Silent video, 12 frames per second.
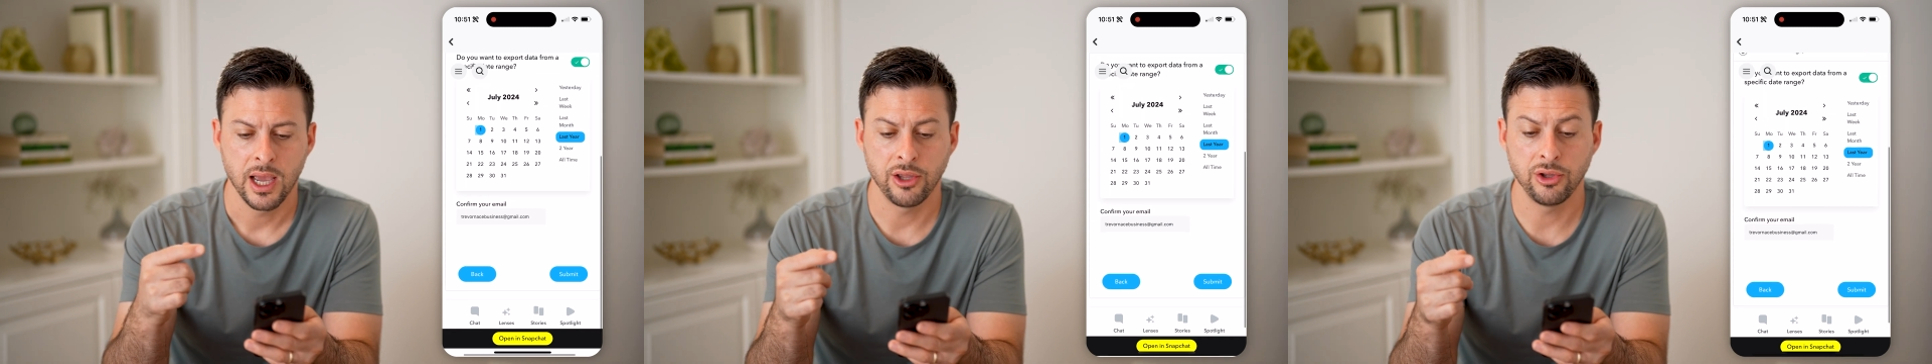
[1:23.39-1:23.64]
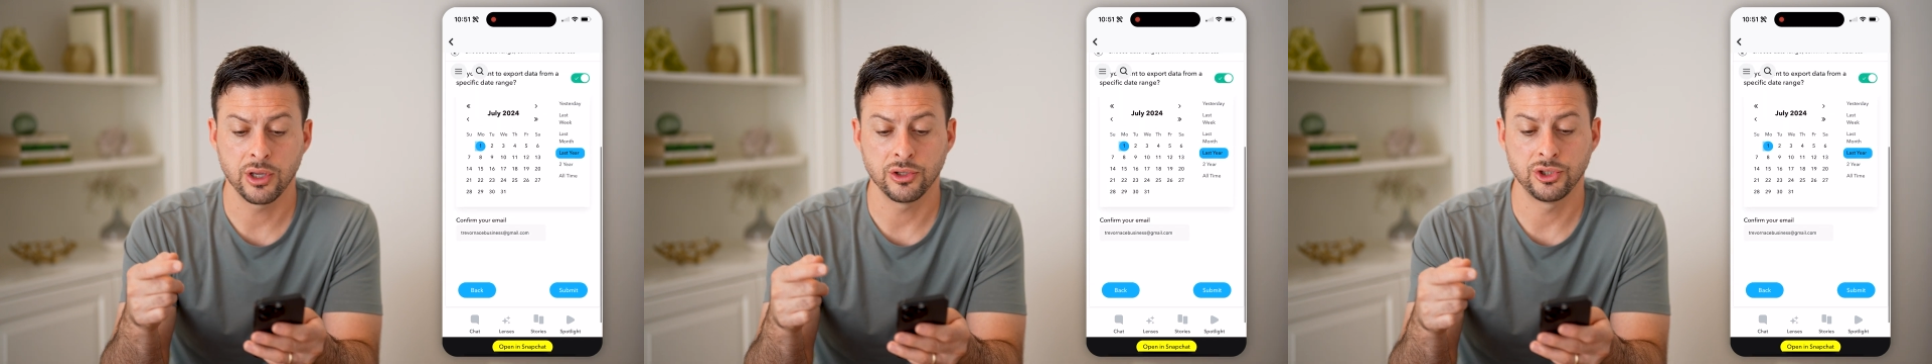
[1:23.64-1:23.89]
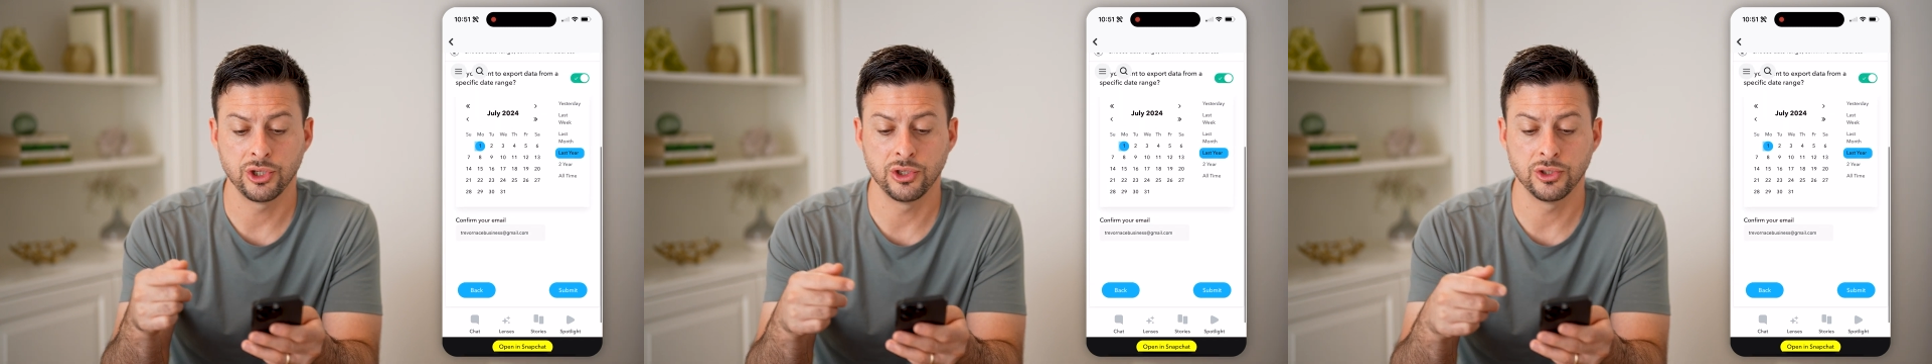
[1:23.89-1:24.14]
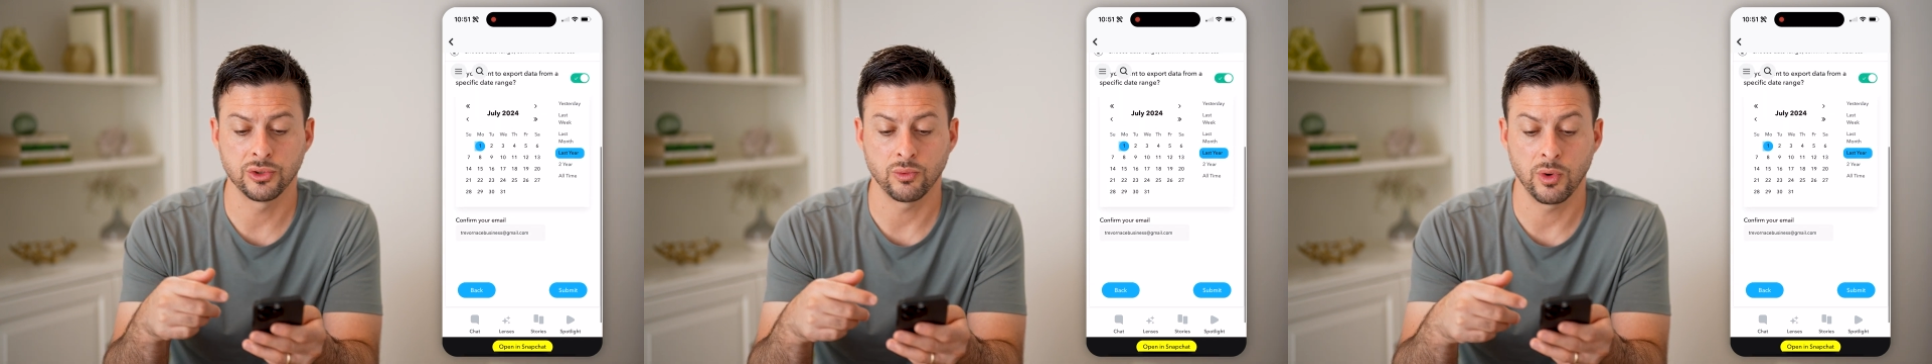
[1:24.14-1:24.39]
and you can
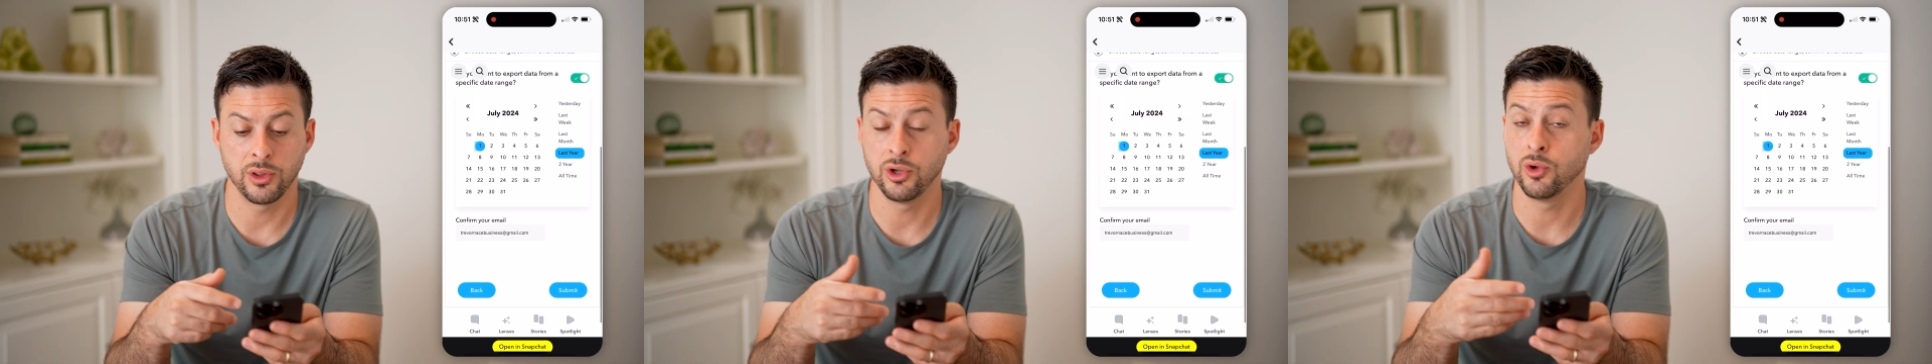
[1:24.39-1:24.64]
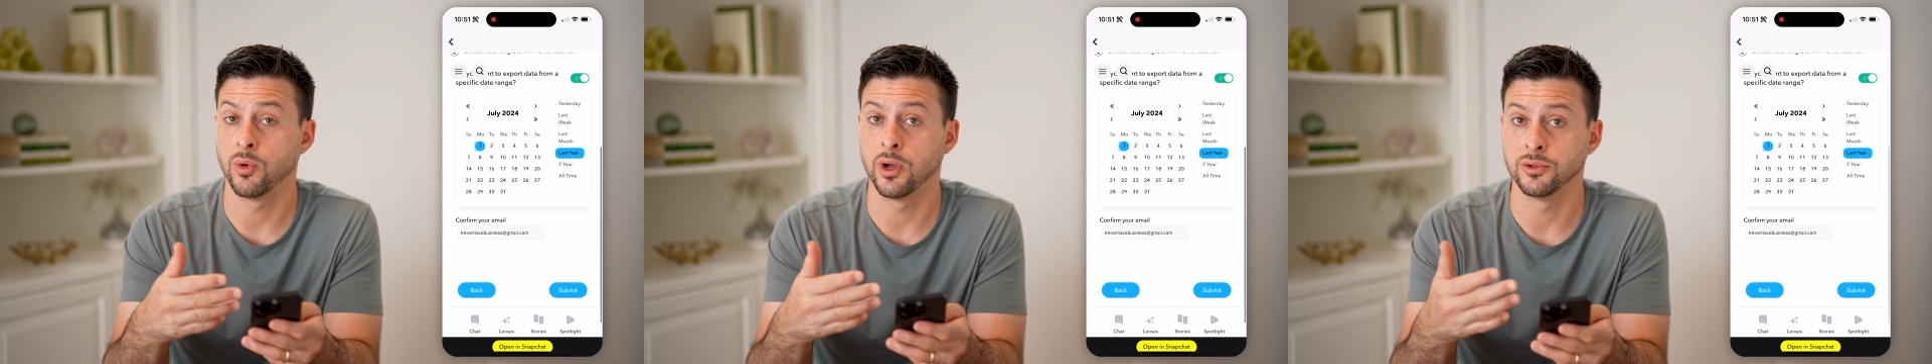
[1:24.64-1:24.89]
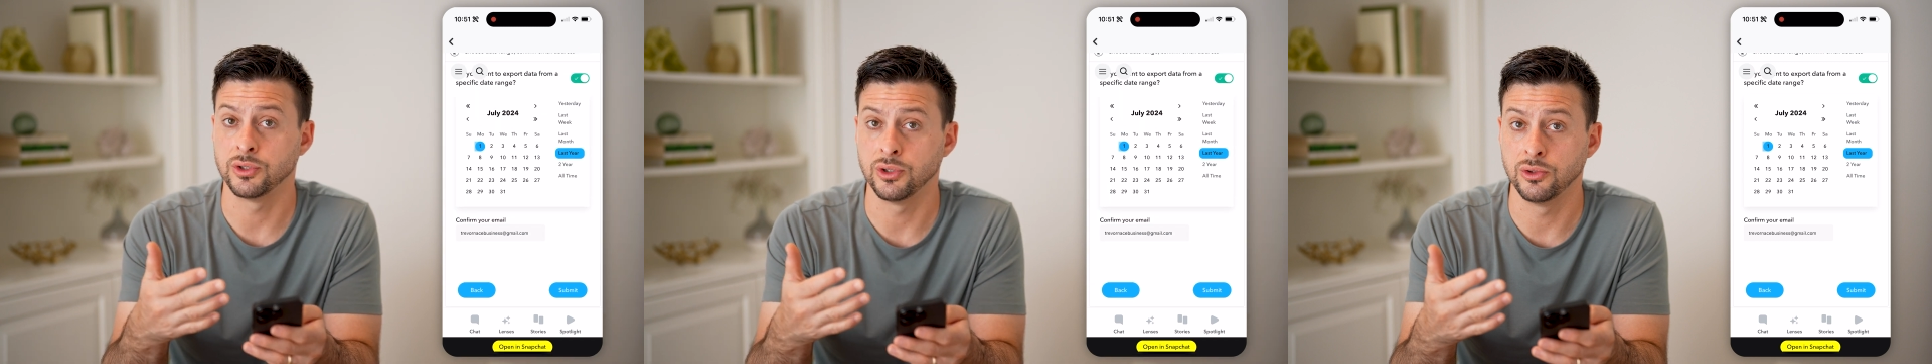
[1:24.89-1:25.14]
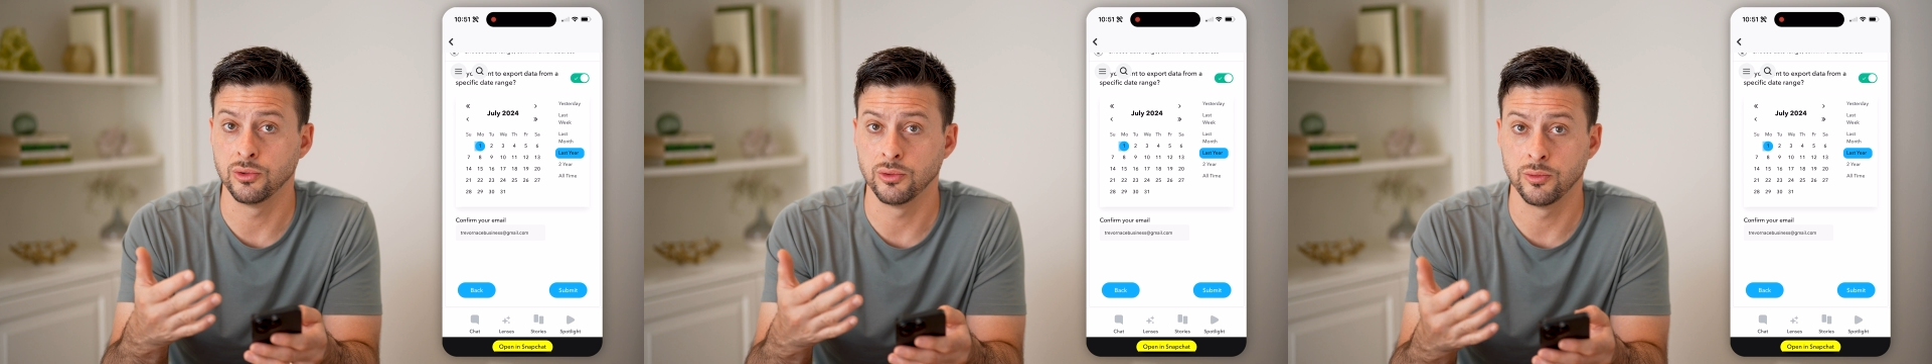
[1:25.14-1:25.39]
choose whether you want
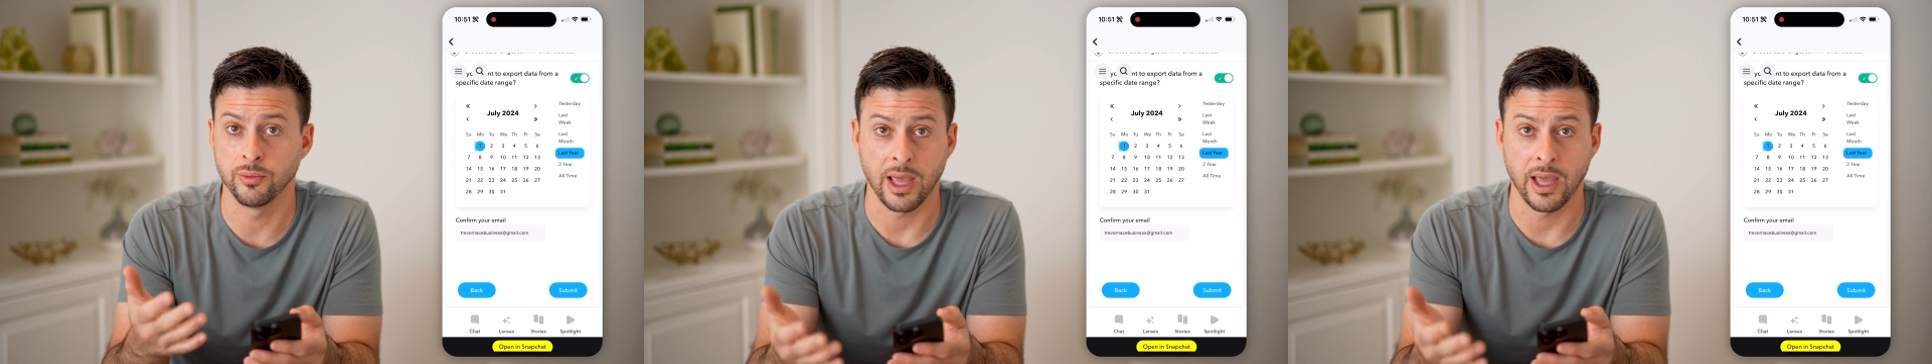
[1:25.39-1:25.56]
to